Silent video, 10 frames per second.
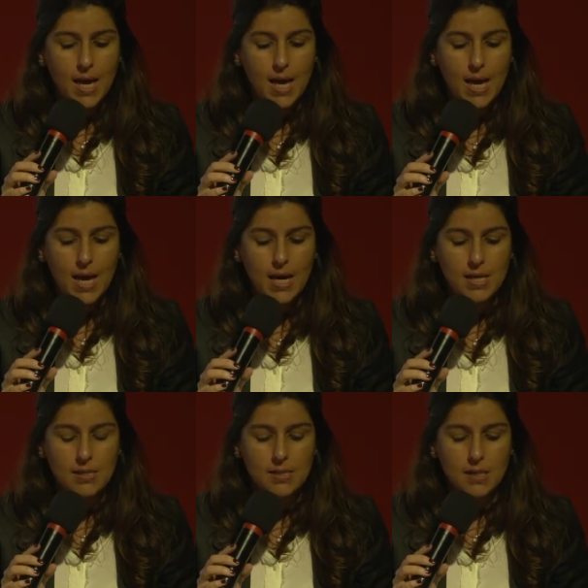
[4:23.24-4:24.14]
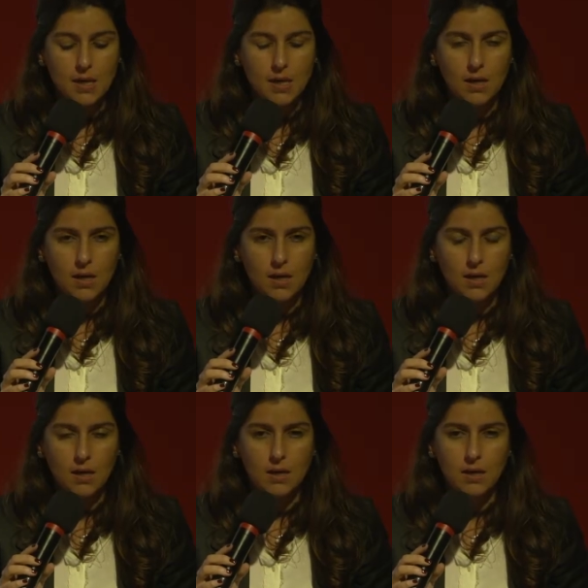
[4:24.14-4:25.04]
And
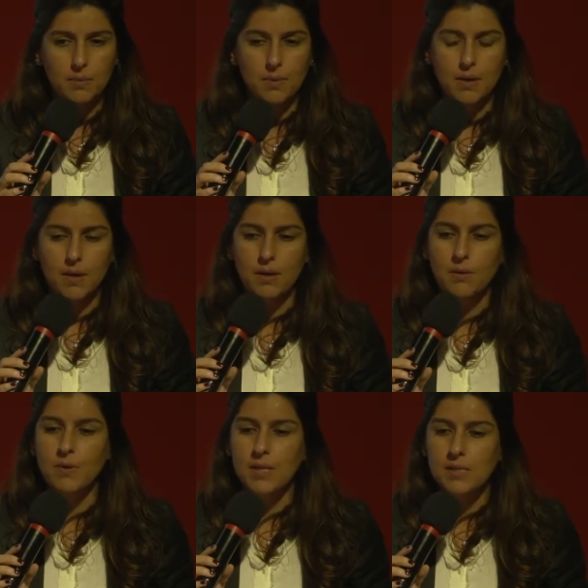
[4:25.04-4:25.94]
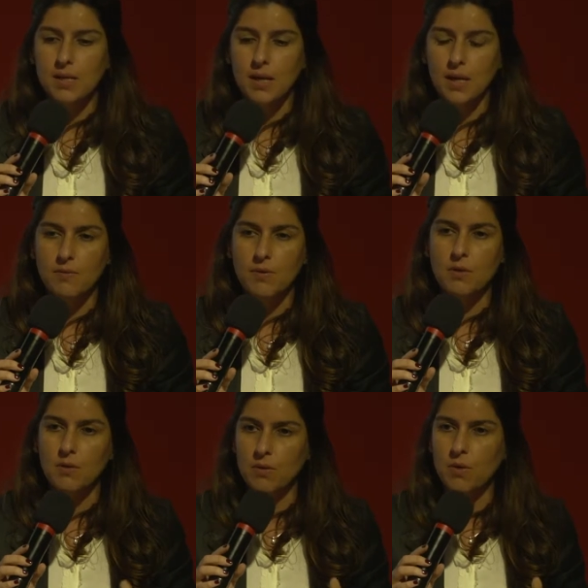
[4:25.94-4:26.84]
increasing,
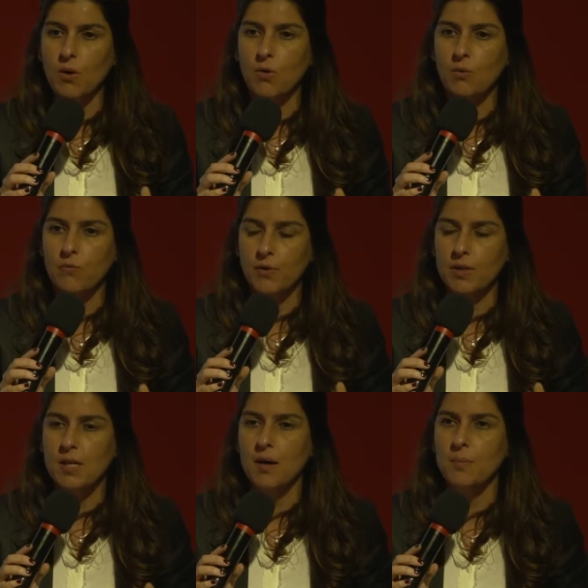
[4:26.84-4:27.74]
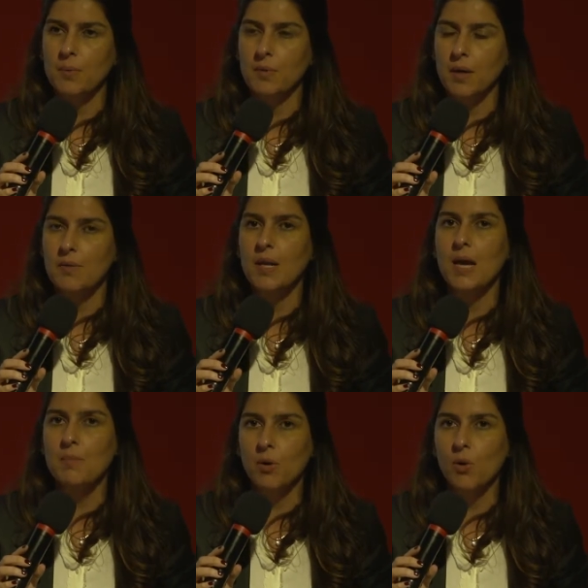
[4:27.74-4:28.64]
even though, for example, the
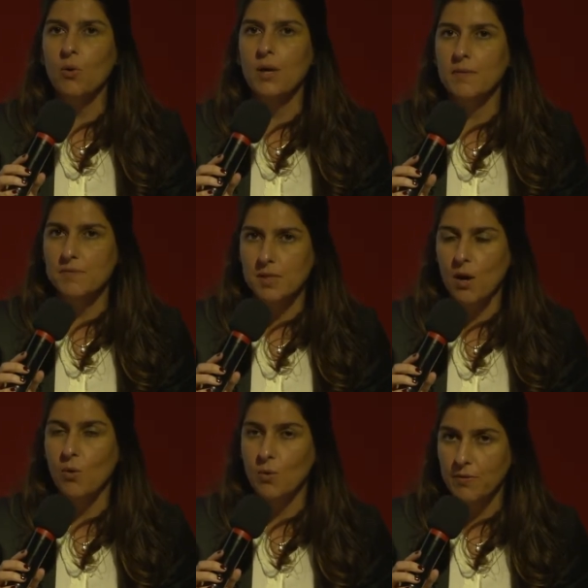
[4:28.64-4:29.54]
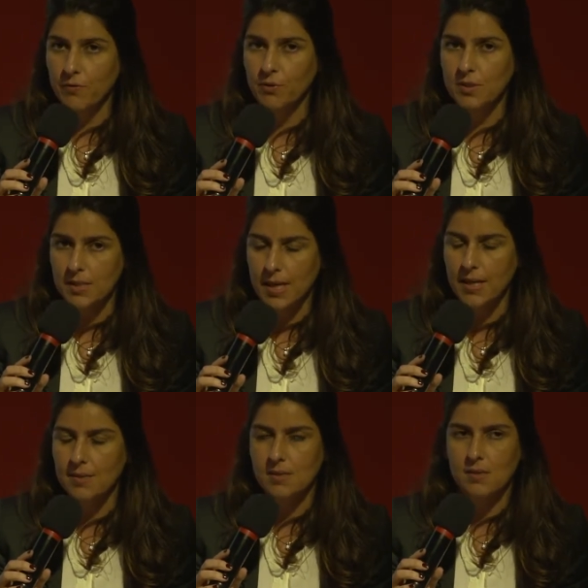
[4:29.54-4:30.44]
labor law gives only 40
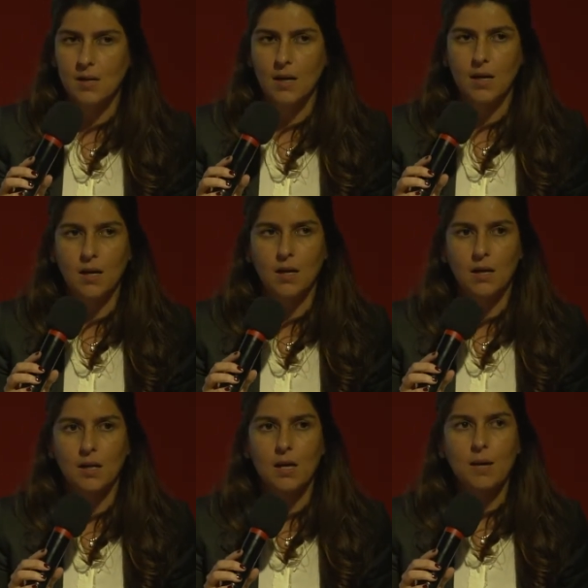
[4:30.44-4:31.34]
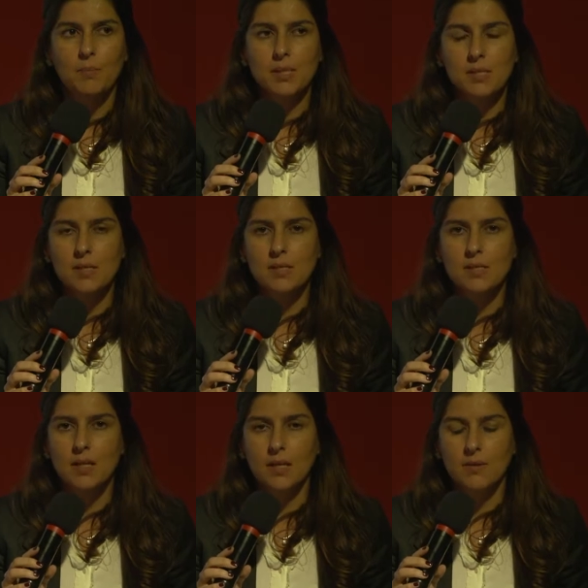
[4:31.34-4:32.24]
days
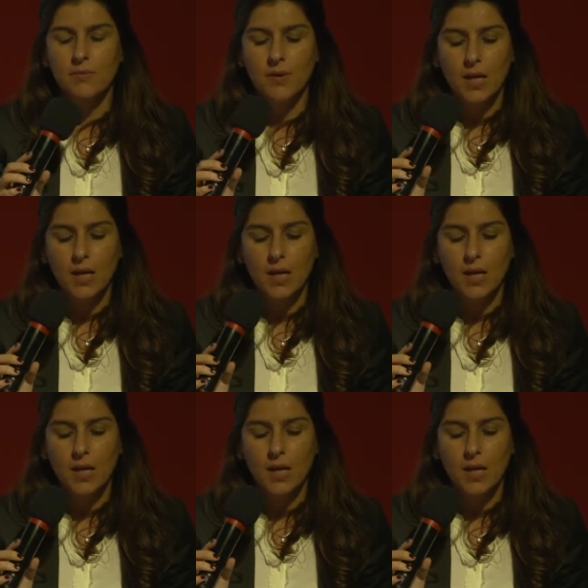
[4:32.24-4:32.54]
maternity leave,